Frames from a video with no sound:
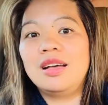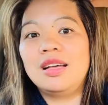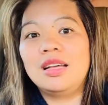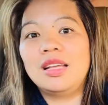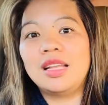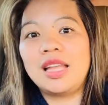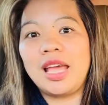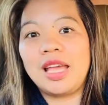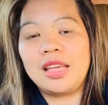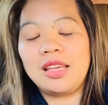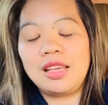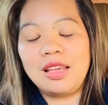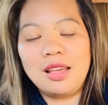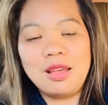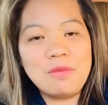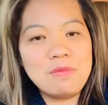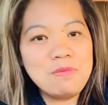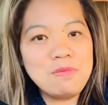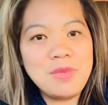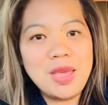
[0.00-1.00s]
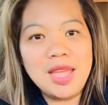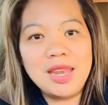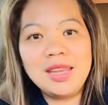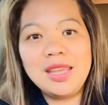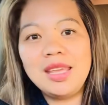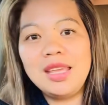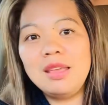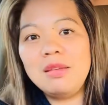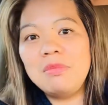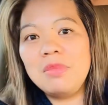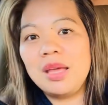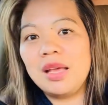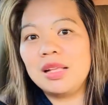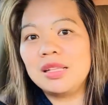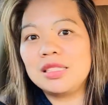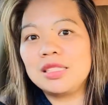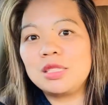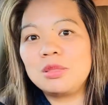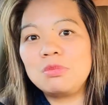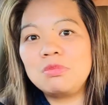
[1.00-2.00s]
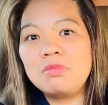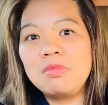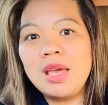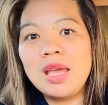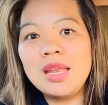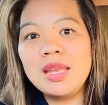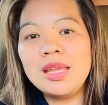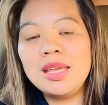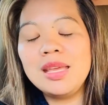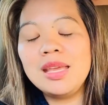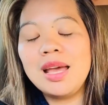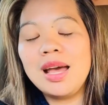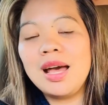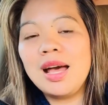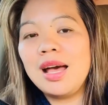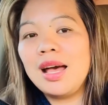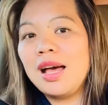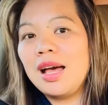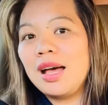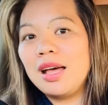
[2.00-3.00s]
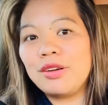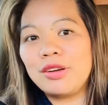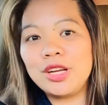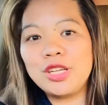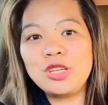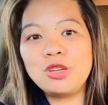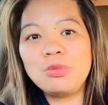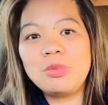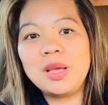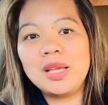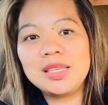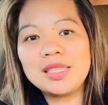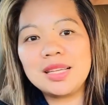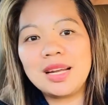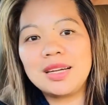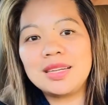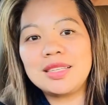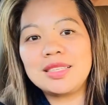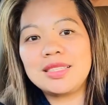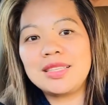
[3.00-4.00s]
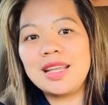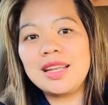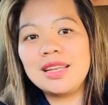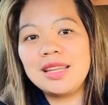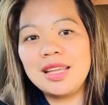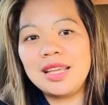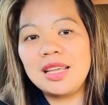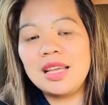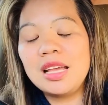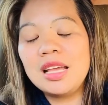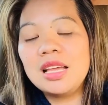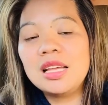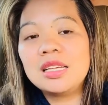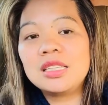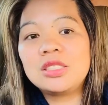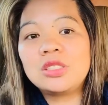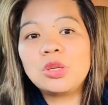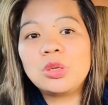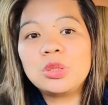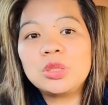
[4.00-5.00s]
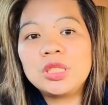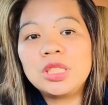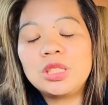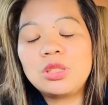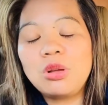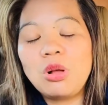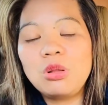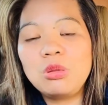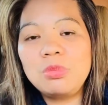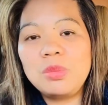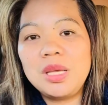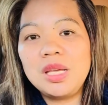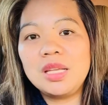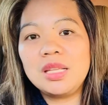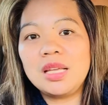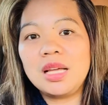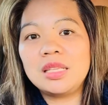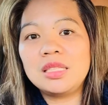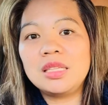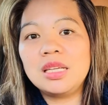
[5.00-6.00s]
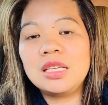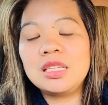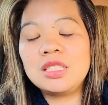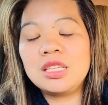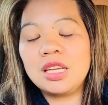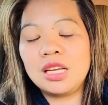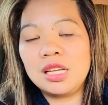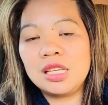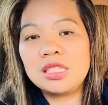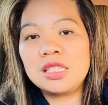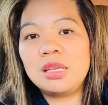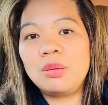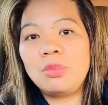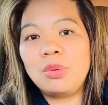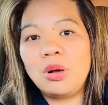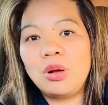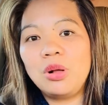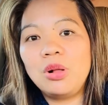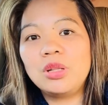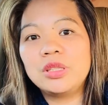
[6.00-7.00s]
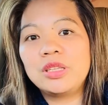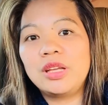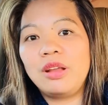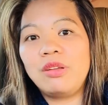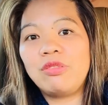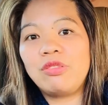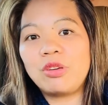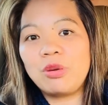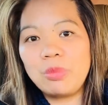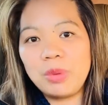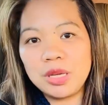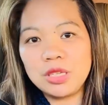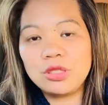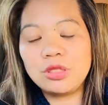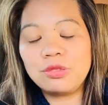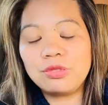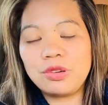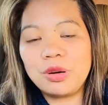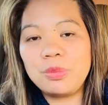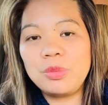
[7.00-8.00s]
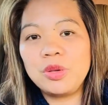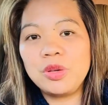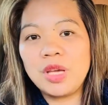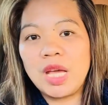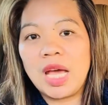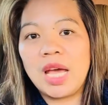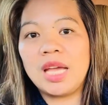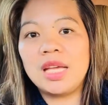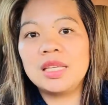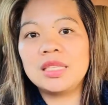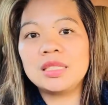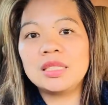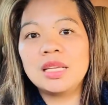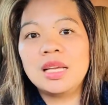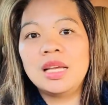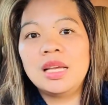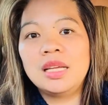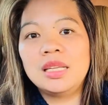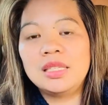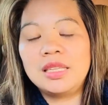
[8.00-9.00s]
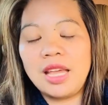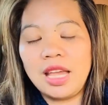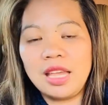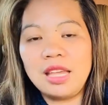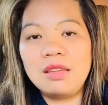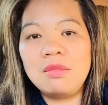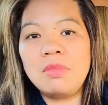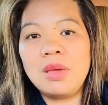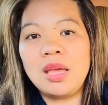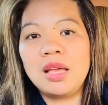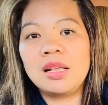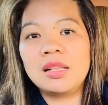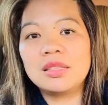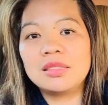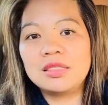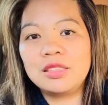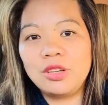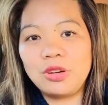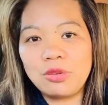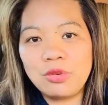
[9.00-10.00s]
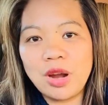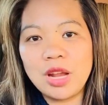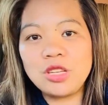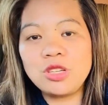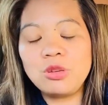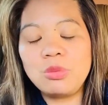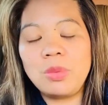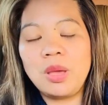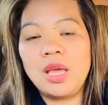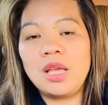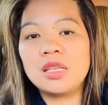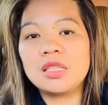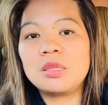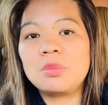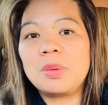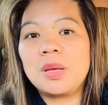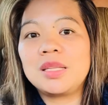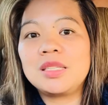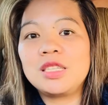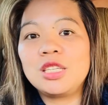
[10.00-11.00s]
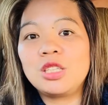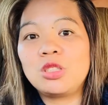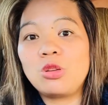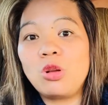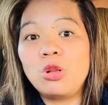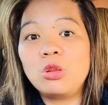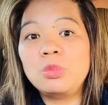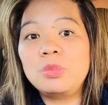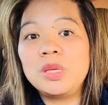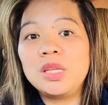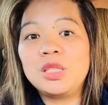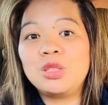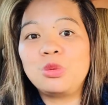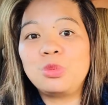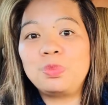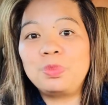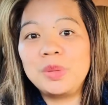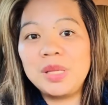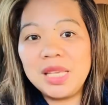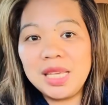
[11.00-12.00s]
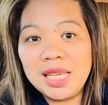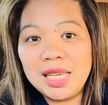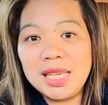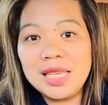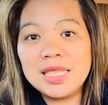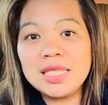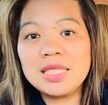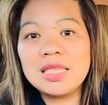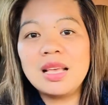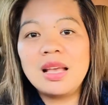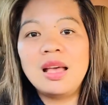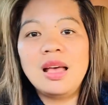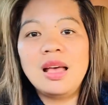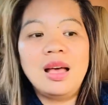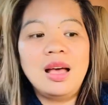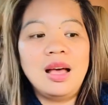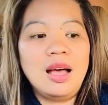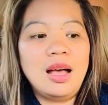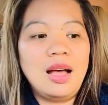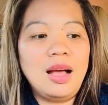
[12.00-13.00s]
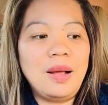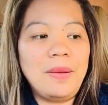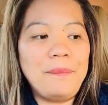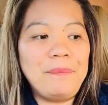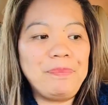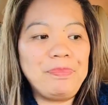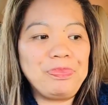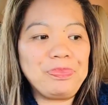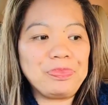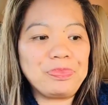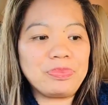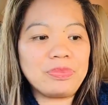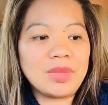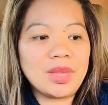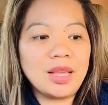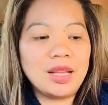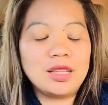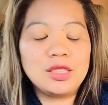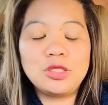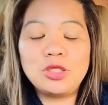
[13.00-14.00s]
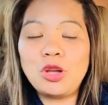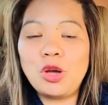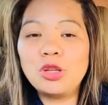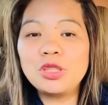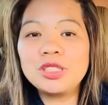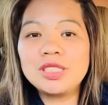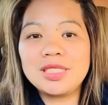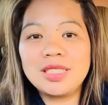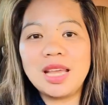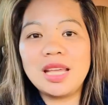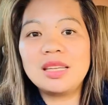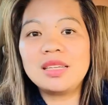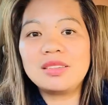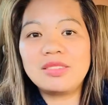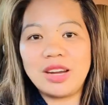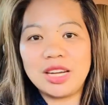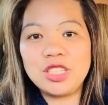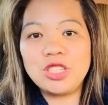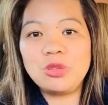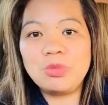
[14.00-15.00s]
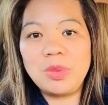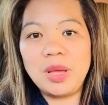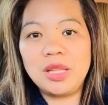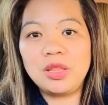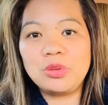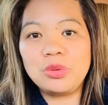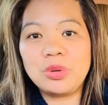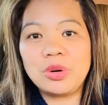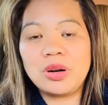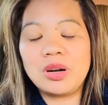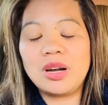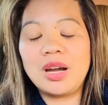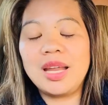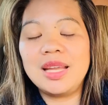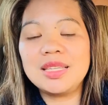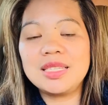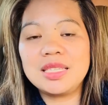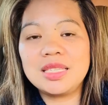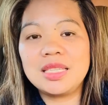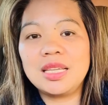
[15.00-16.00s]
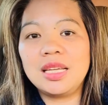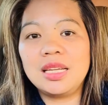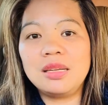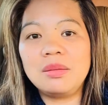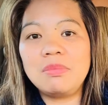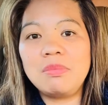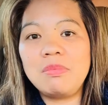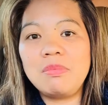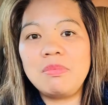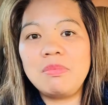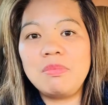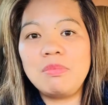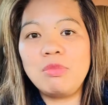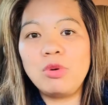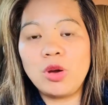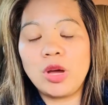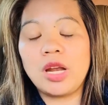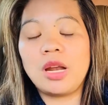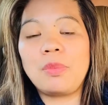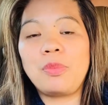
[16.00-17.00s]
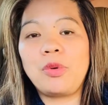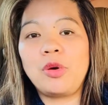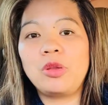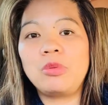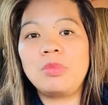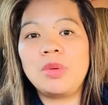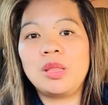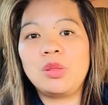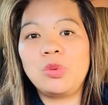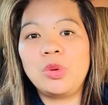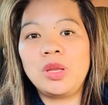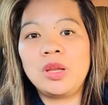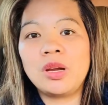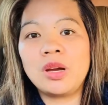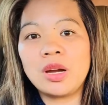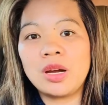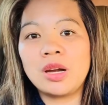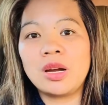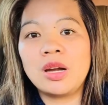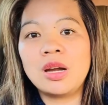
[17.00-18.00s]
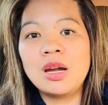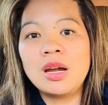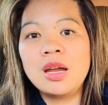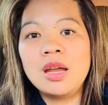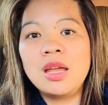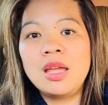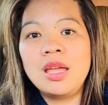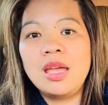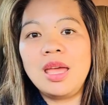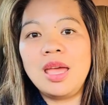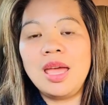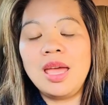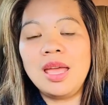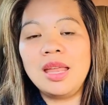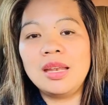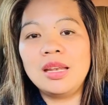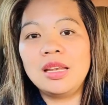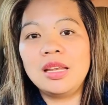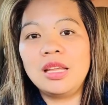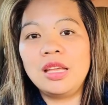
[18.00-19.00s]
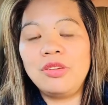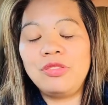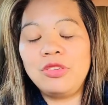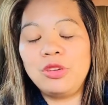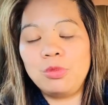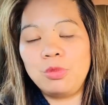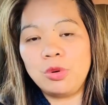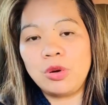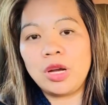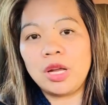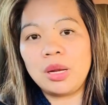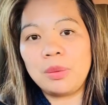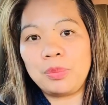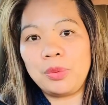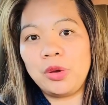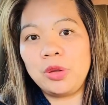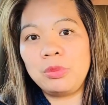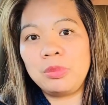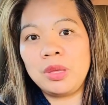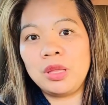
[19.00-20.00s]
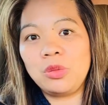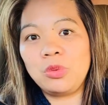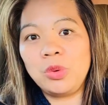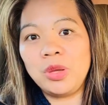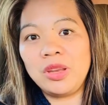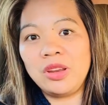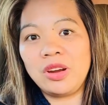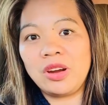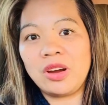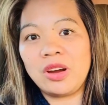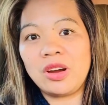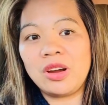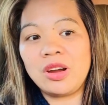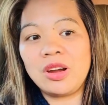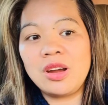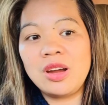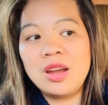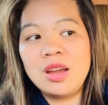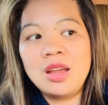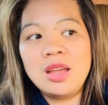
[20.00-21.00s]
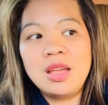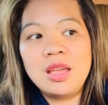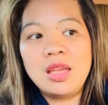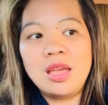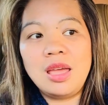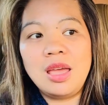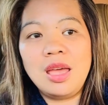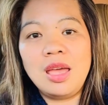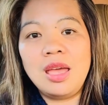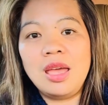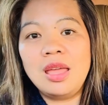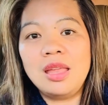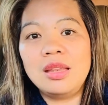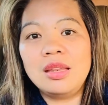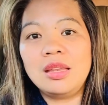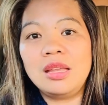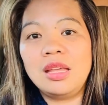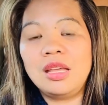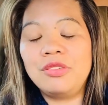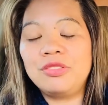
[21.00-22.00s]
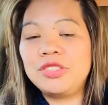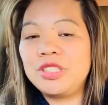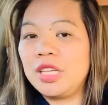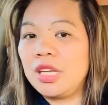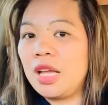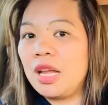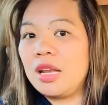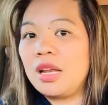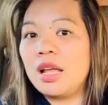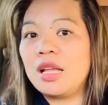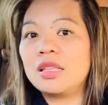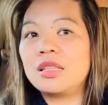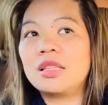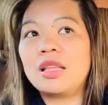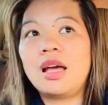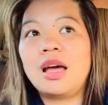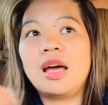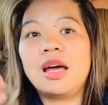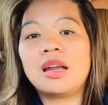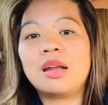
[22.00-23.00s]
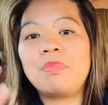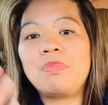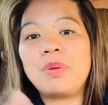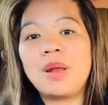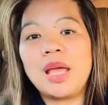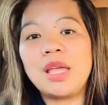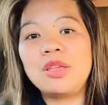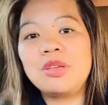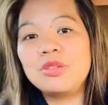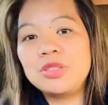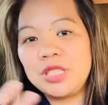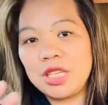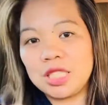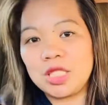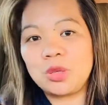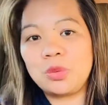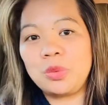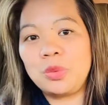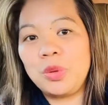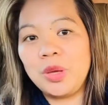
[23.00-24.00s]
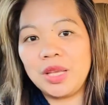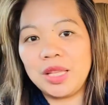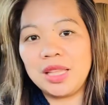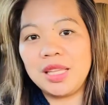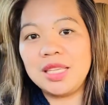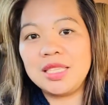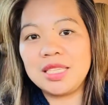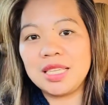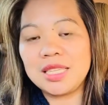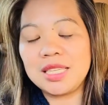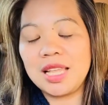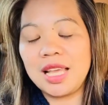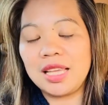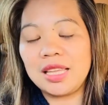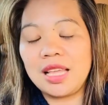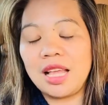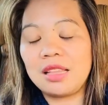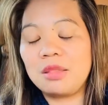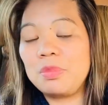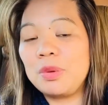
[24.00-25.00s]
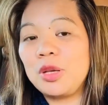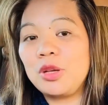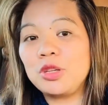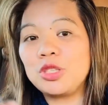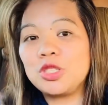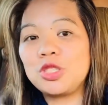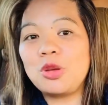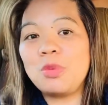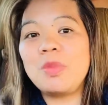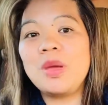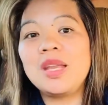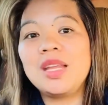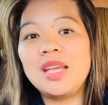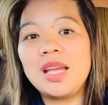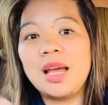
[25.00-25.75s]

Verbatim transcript: like many emails, many resumes are sending. So she told me that she received all the information from you guys, the email, your resumes. But she told me to please don't send resume to her. Instead, book an appointment with her. And if you book an appointment with her, and if she cannot reply you just quickly, just like that, because so many